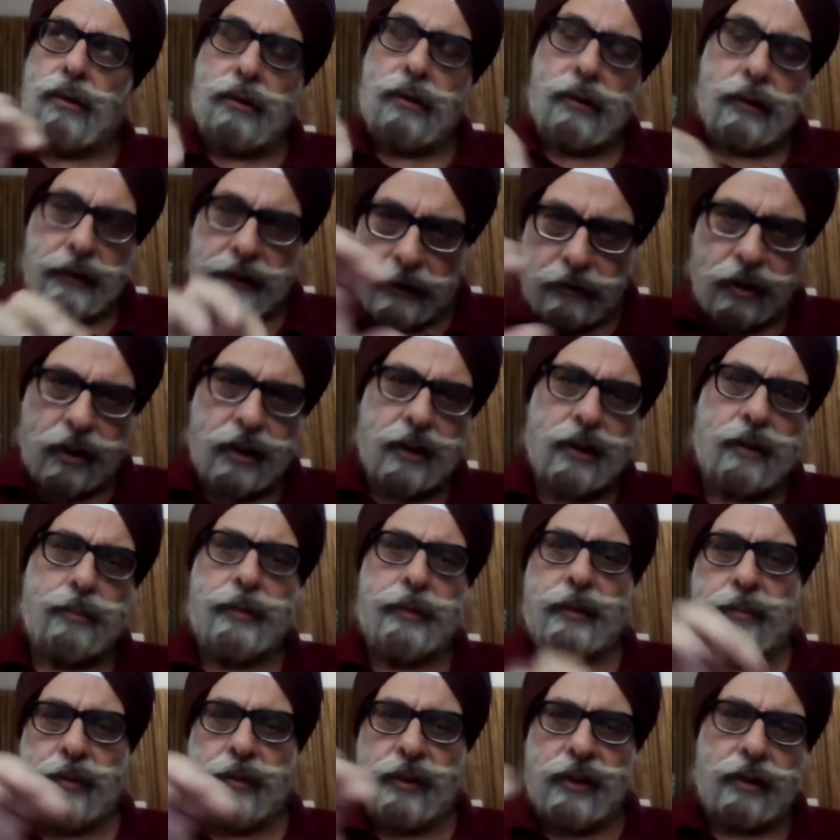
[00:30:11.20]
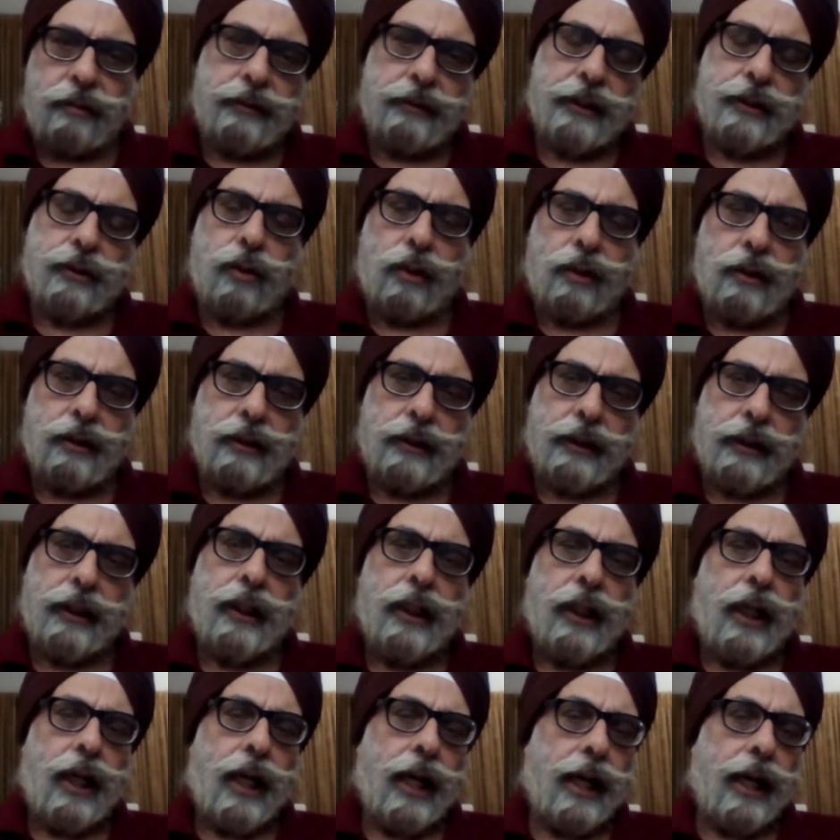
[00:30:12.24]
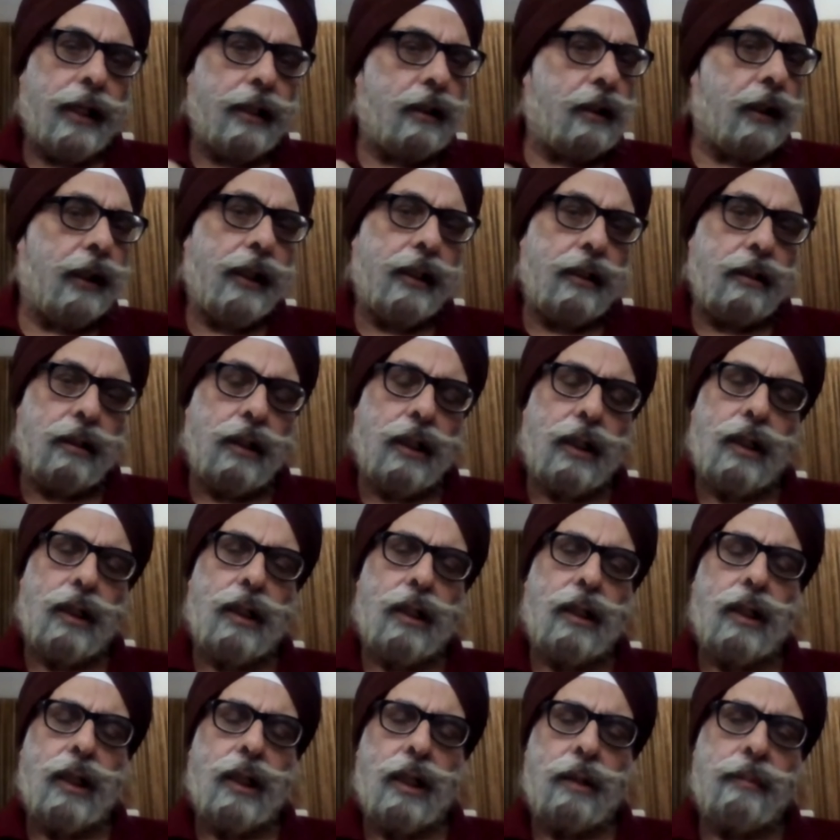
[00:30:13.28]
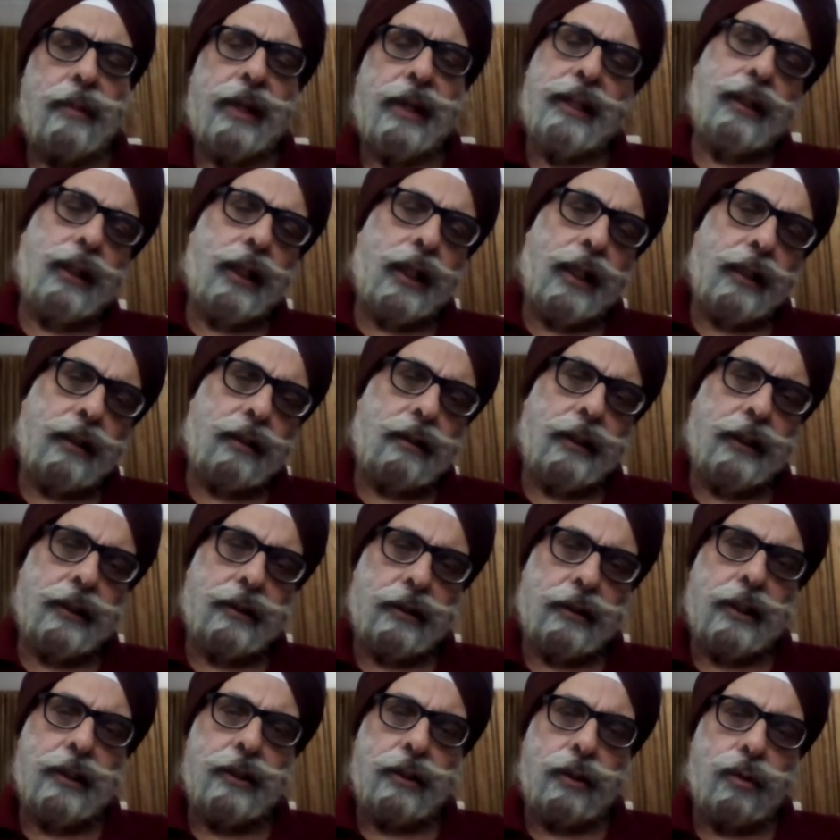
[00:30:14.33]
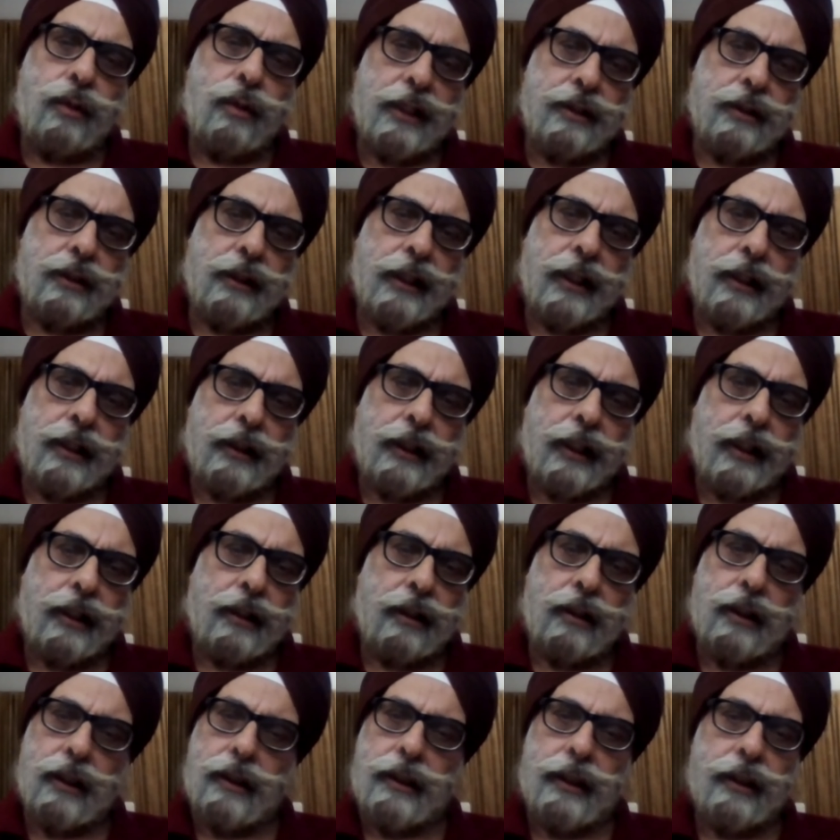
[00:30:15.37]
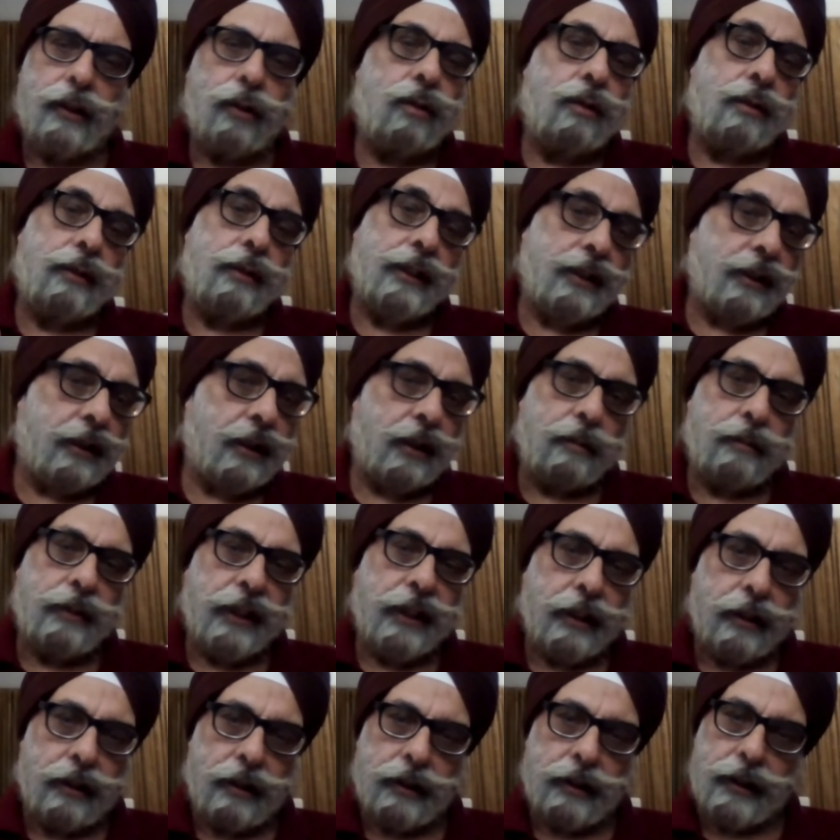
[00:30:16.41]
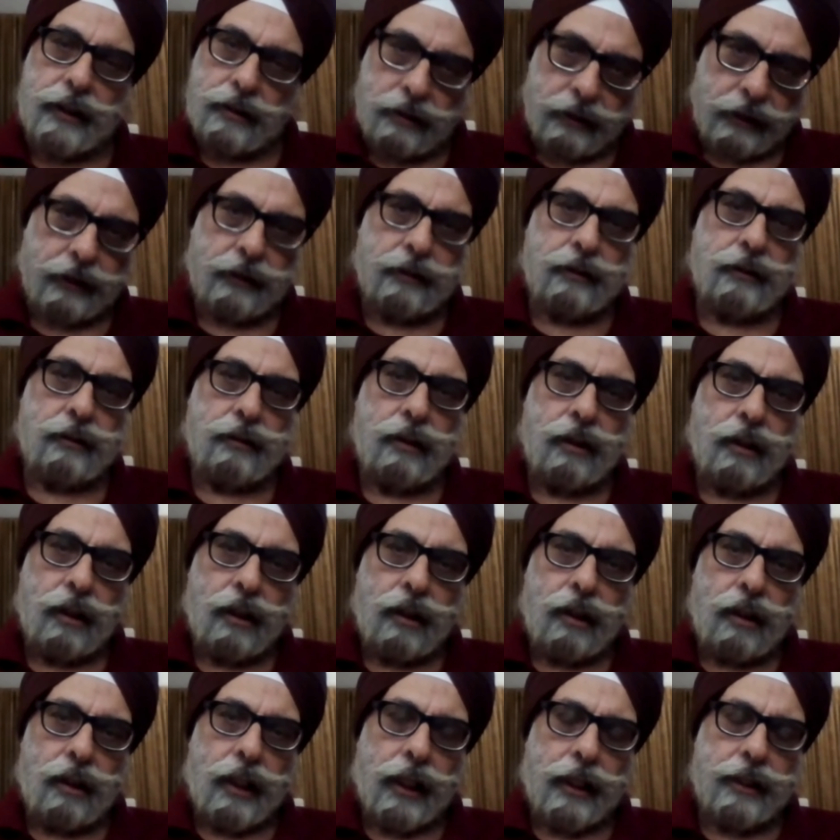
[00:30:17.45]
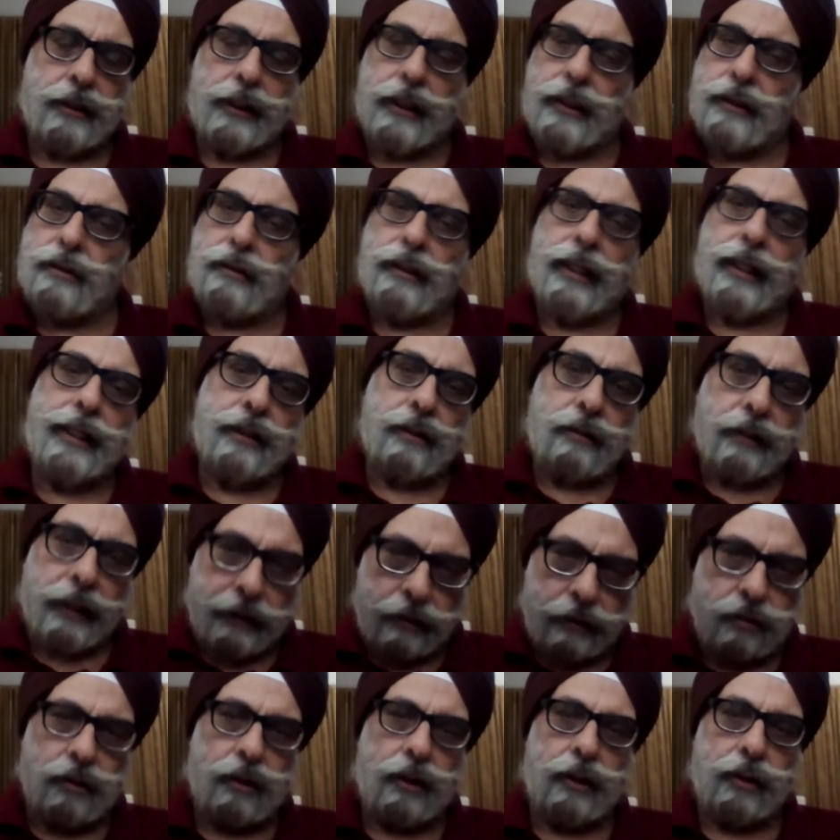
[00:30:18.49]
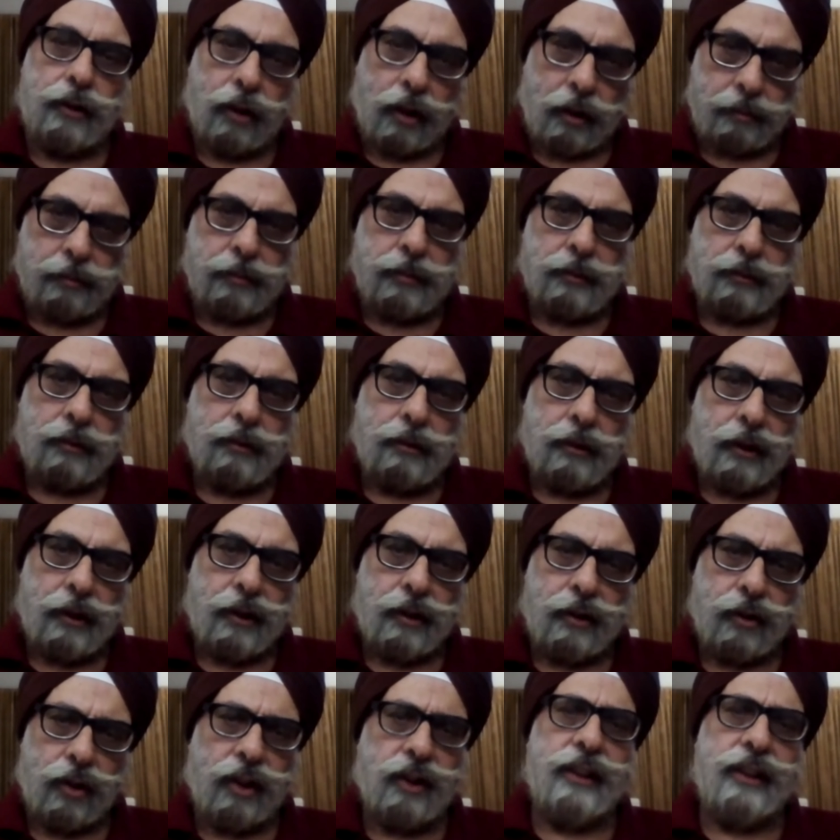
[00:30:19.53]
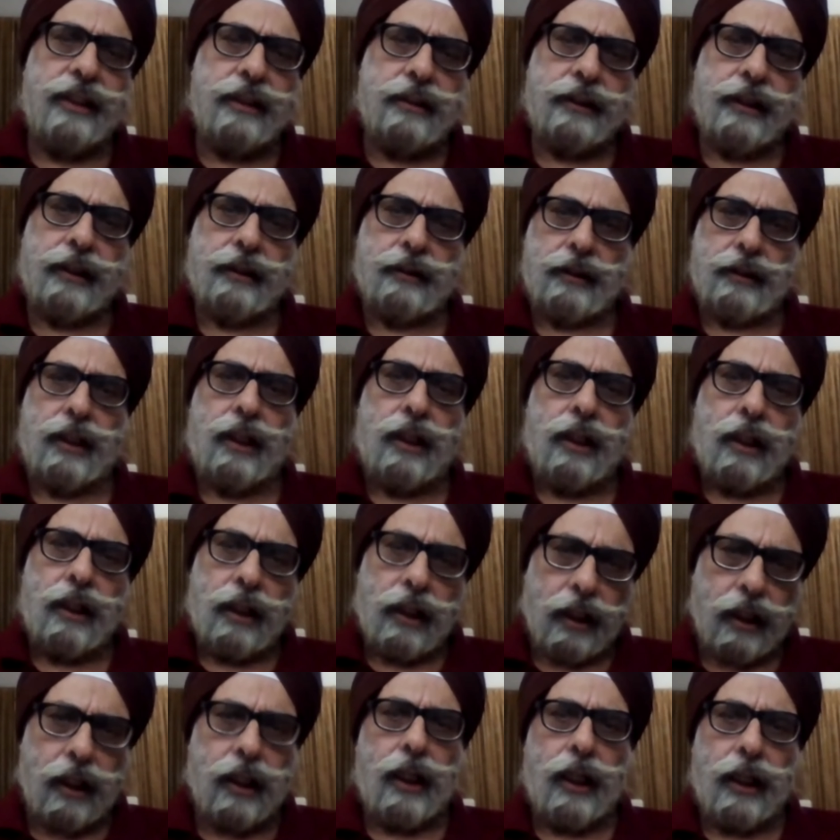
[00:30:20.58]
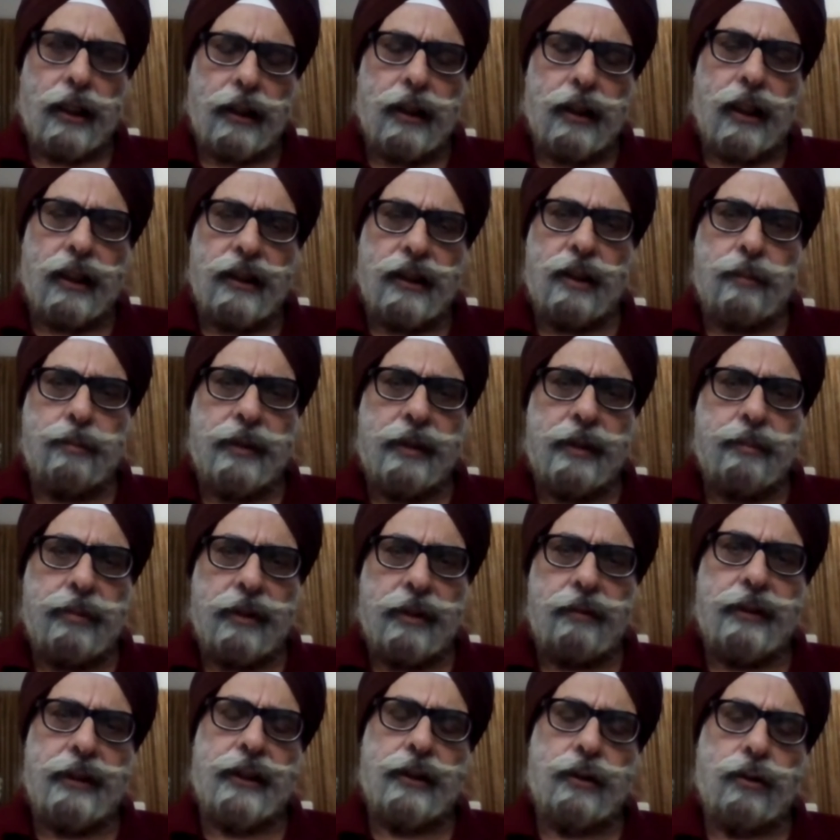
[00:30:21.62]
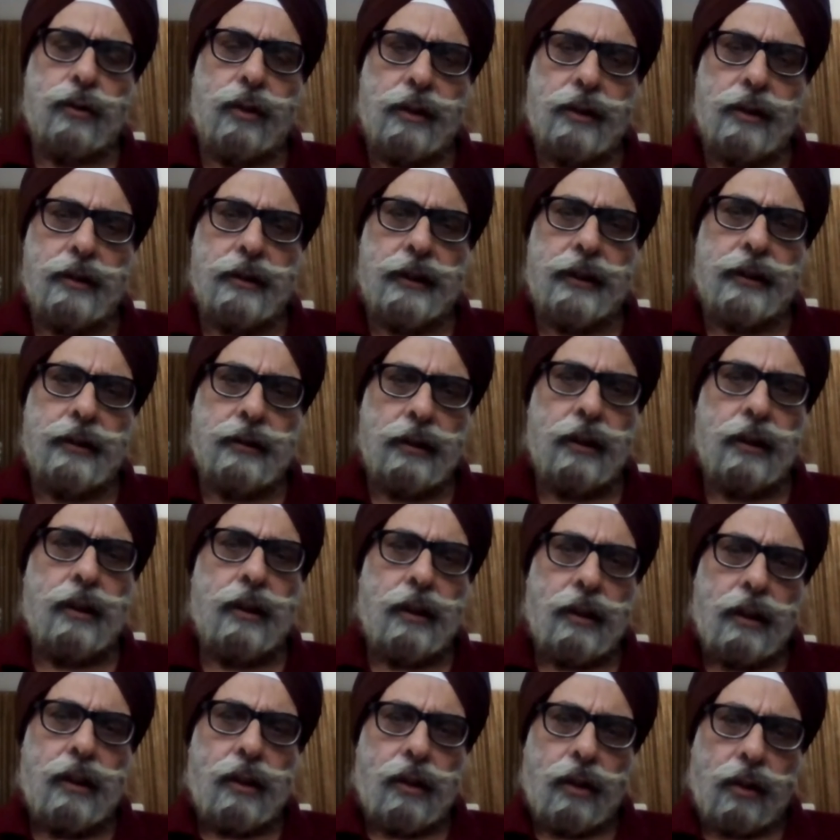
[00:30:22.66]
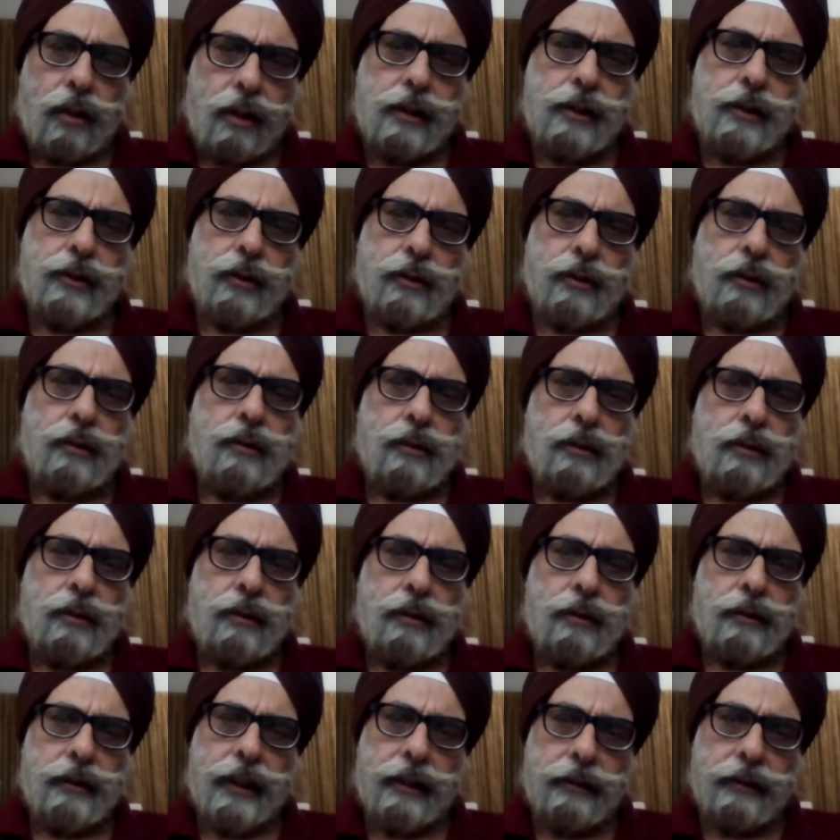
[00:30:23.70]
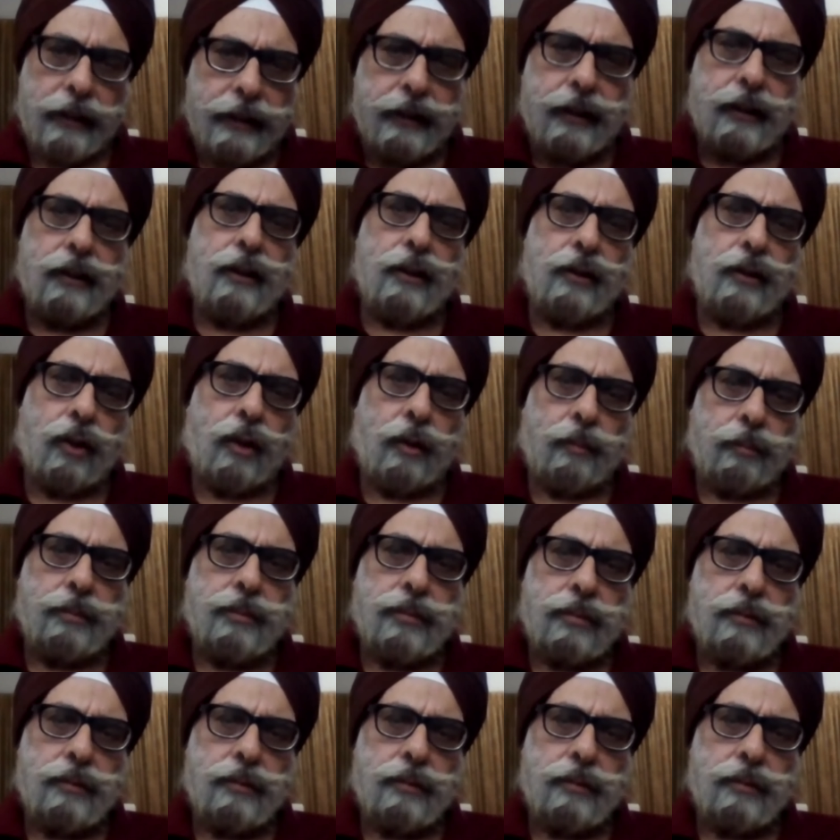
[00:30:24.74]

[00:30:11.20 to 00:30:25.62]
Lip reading: they want people of this quality. And in America, at least in USA and Canada, they don't discriminate against Sikhs. And Sikhs rise right to the top. Not only Sikhs, other people with these qualities also, they are right at the top.